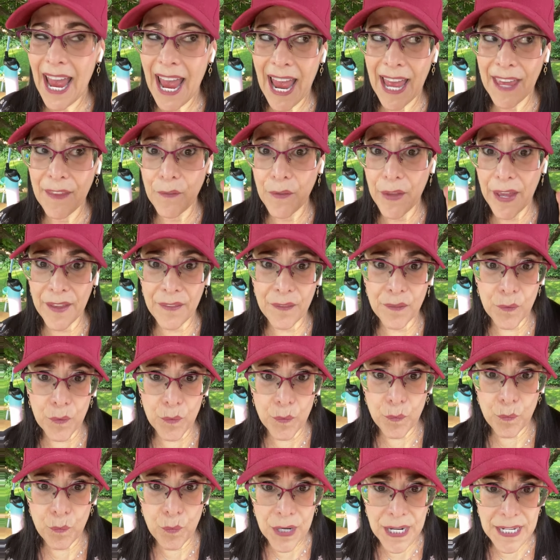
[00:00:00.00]
And the
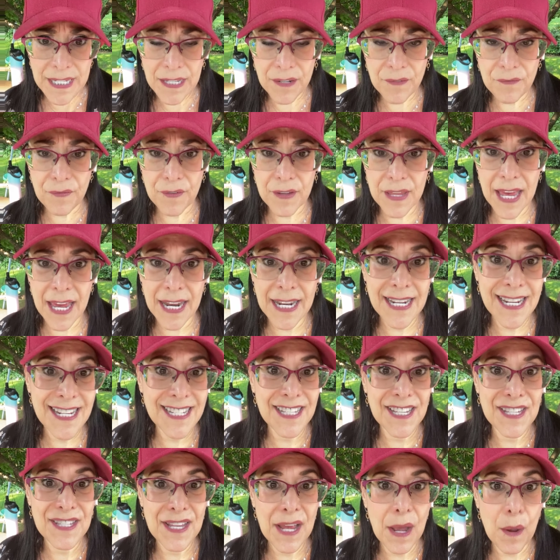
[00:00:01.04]
reason for that
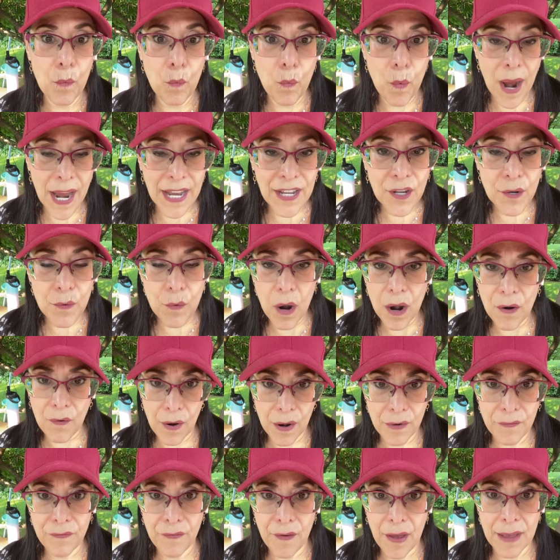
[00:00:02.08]
is that when you are
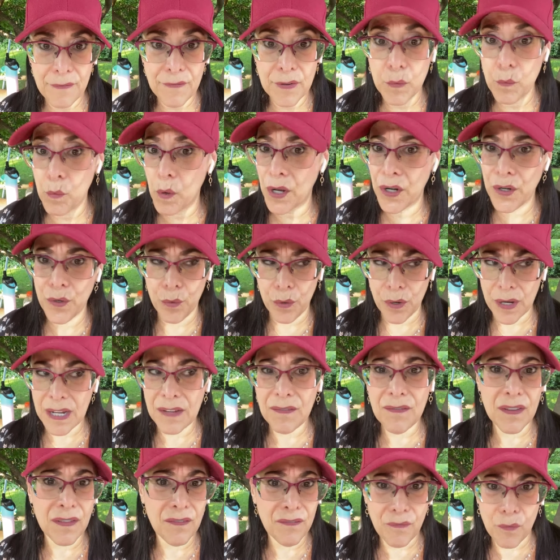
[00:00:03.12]
on 5-in-1 or
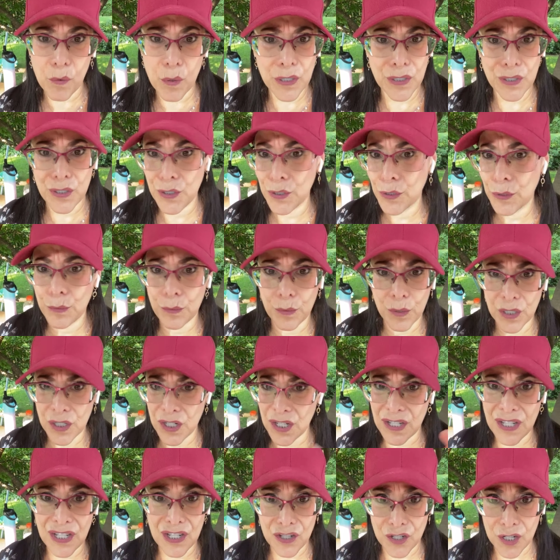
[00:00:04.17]
even 4-in-2 or
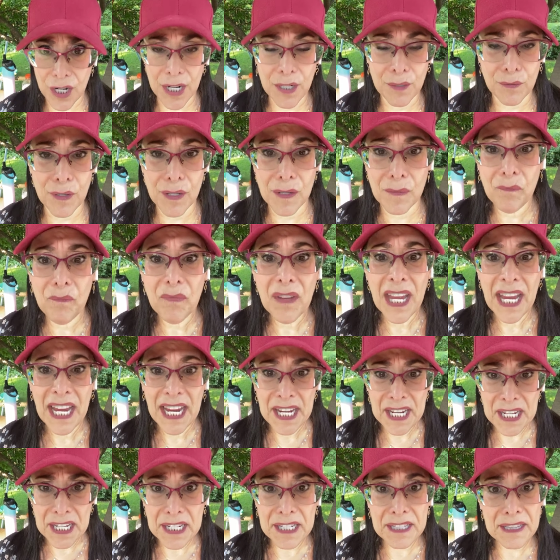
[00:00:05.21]
just in general
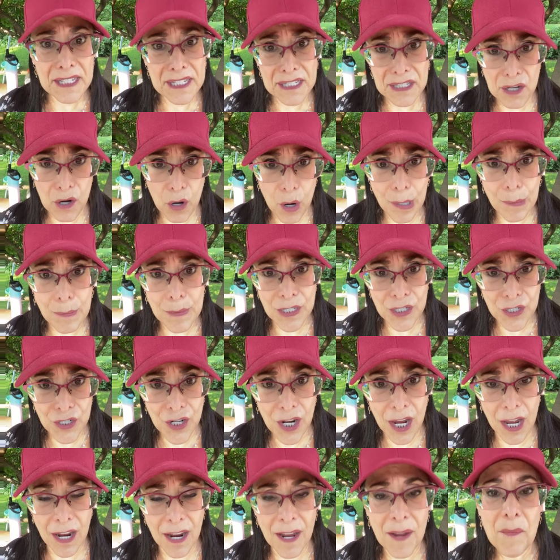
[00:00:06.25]
eating less carbs and
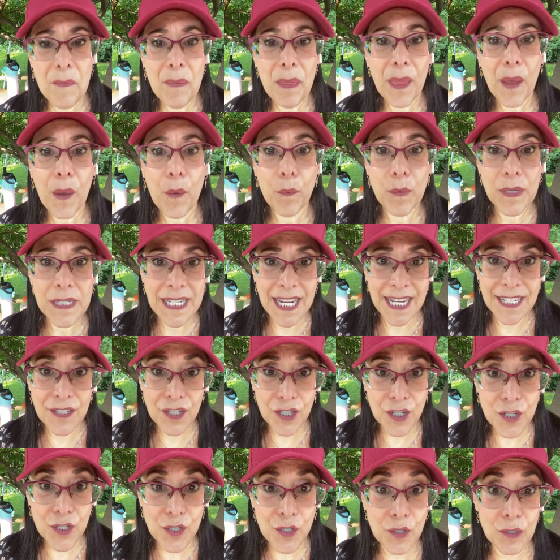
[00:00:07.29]
junk, we tend to
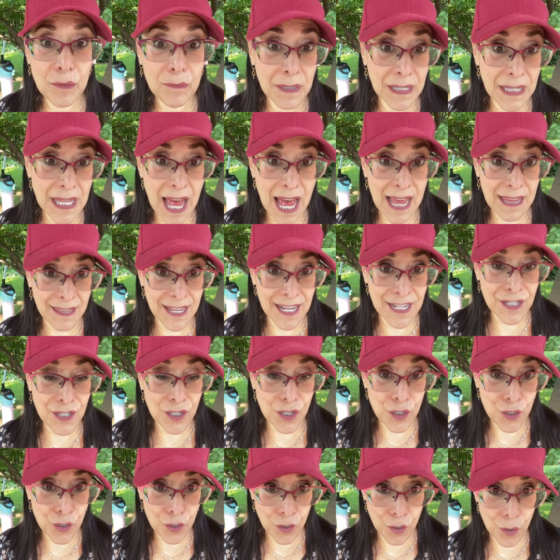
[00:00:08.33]
consume a lot less
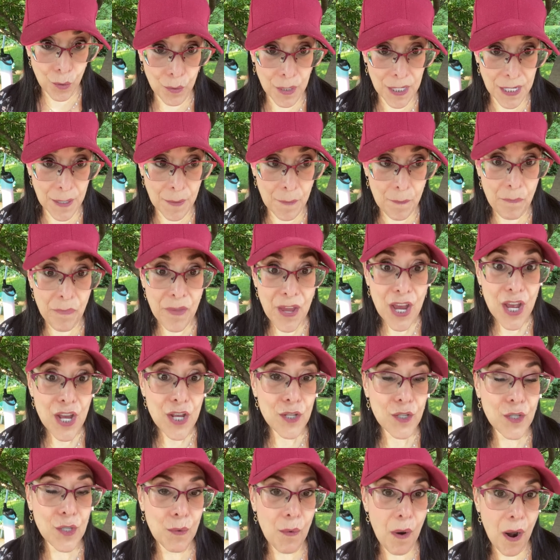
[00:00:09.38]
sodium.
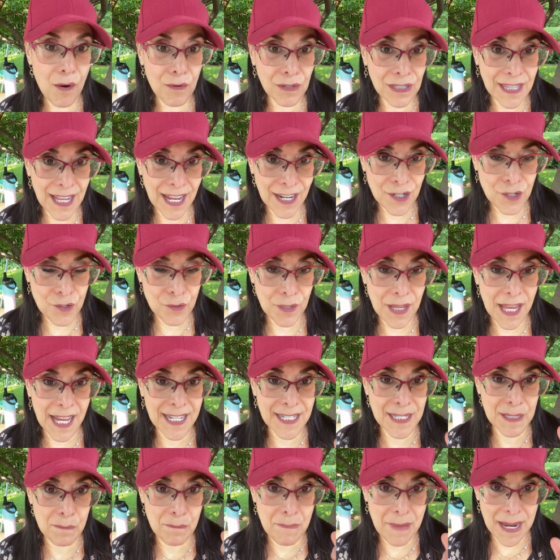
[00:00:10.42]
So our
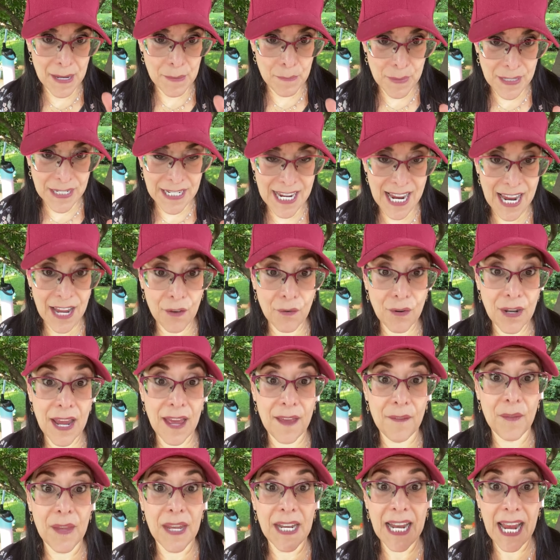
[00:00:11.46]
electrolytes may be down,
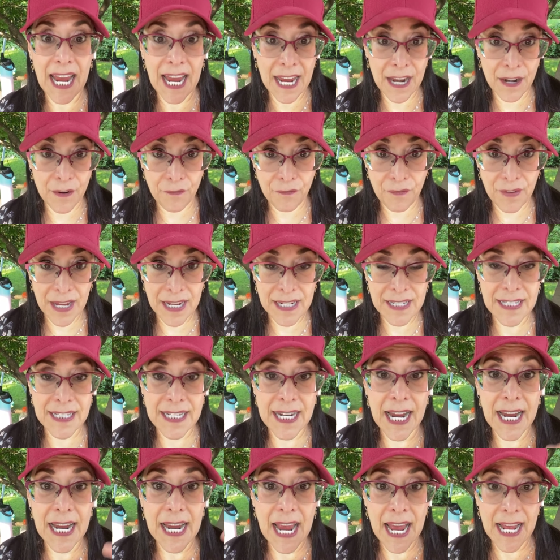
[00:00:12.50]
and then add a fast
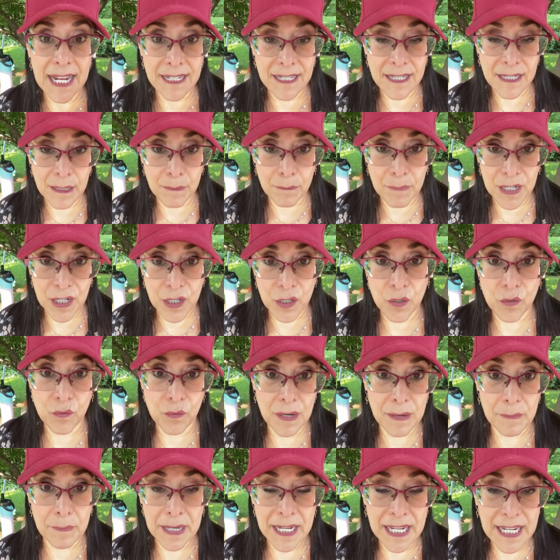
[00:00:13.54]
day and some
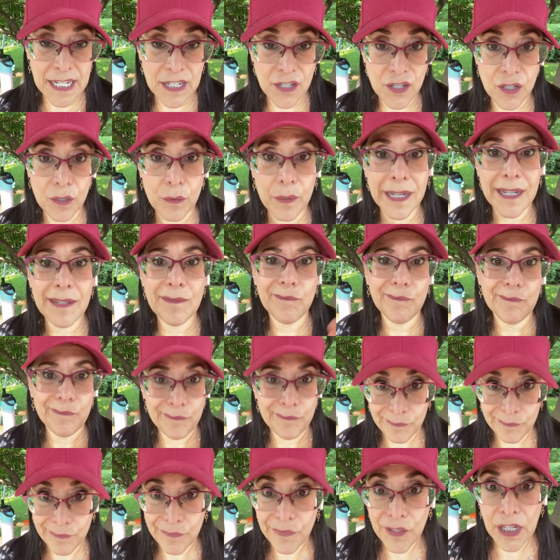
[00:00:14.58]
extreme heat to it.
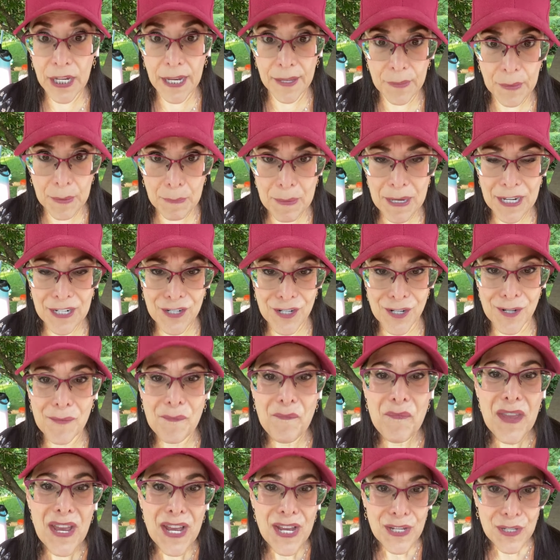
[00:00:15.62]
You get the picture.
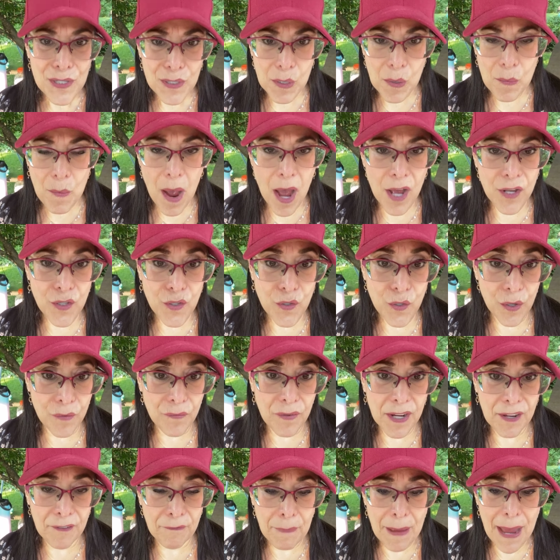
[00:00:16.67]
So a
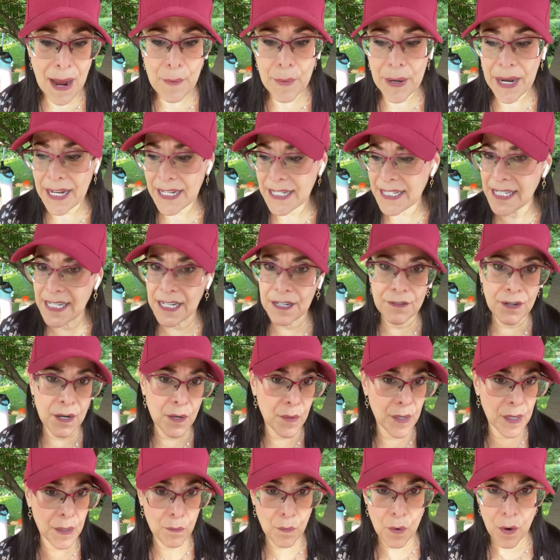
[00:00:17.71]
serving of Powerade Zero,
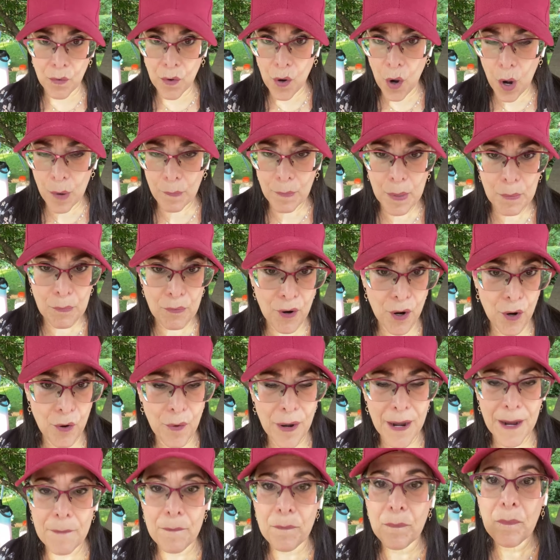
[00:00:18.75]
it won't harm your
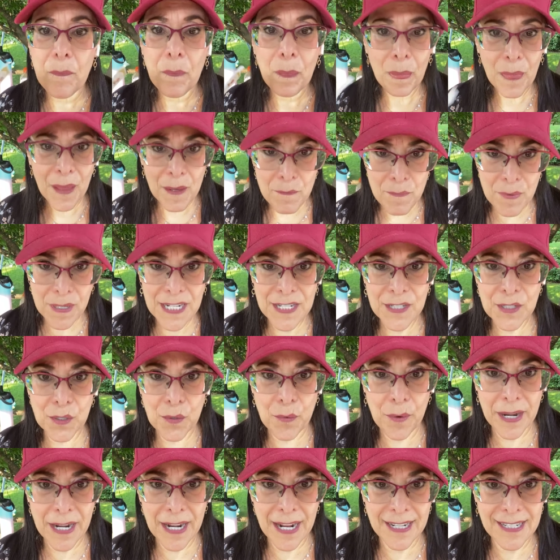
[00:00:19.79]
program, but it's a
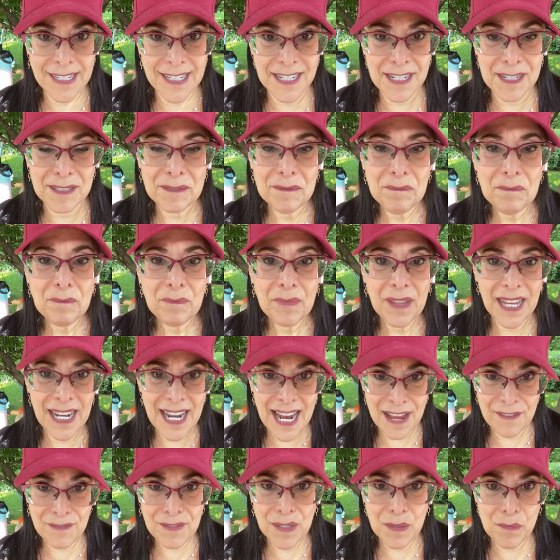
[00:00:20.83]
great idea, and
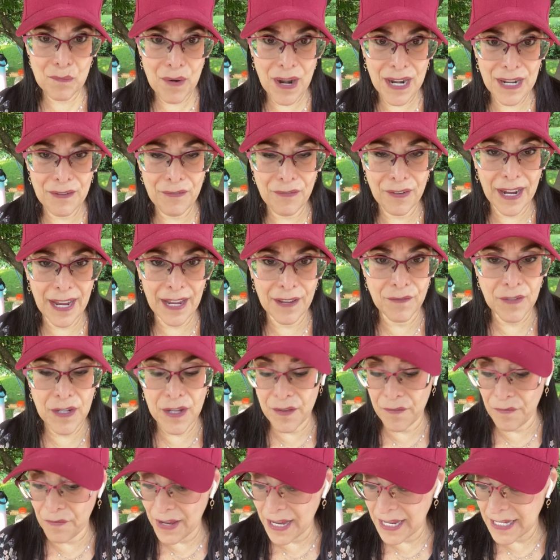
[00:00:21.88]
have some ready for after
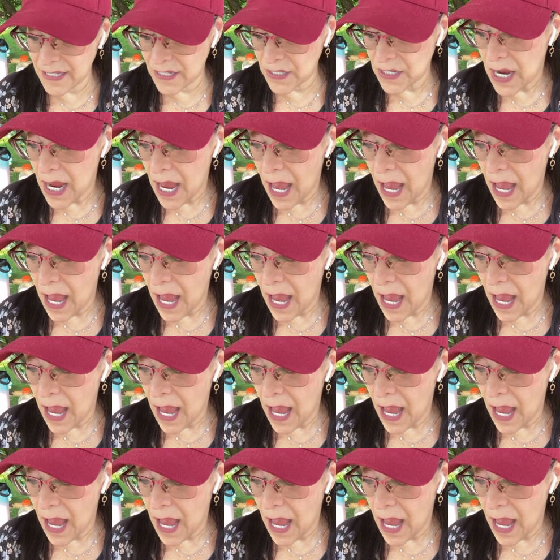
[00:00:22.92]
the fast.